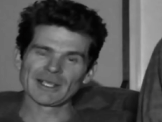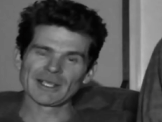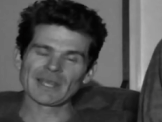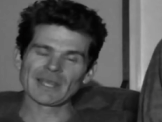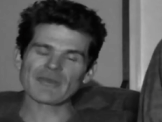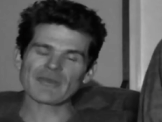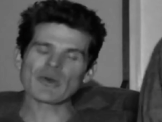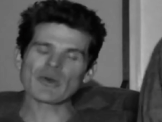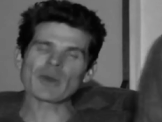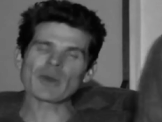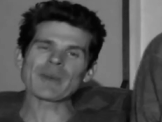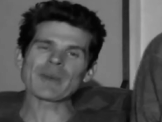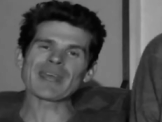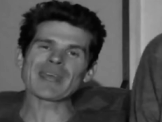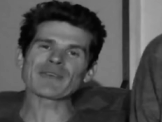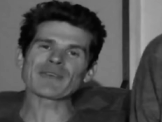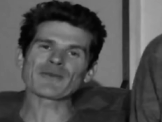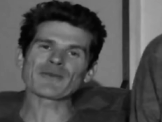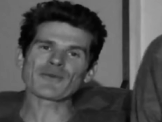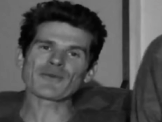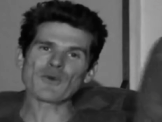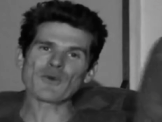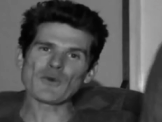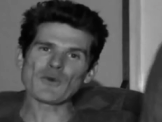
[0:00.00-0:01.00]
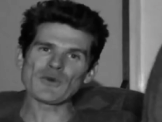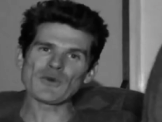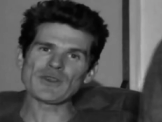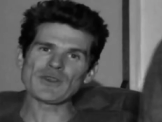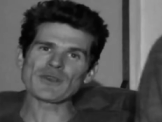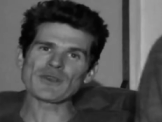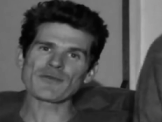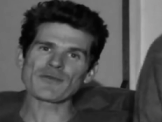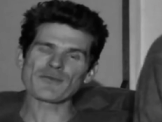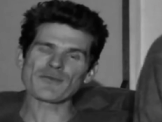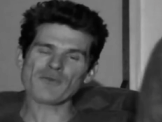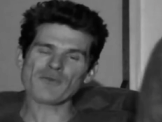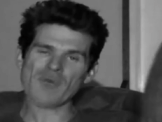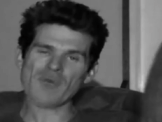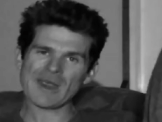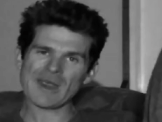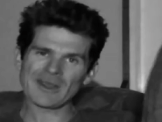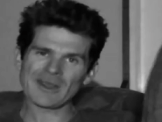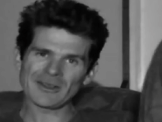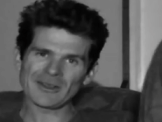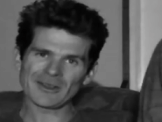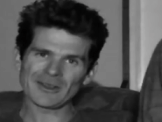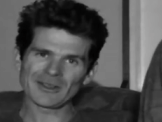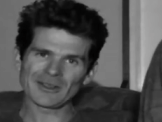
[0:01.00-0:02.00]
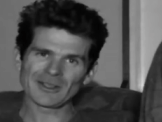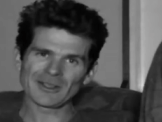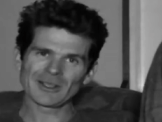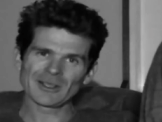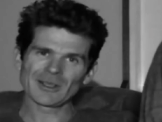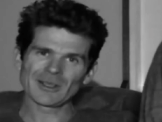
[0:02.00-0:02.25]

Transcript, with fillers: If you want to make food your friend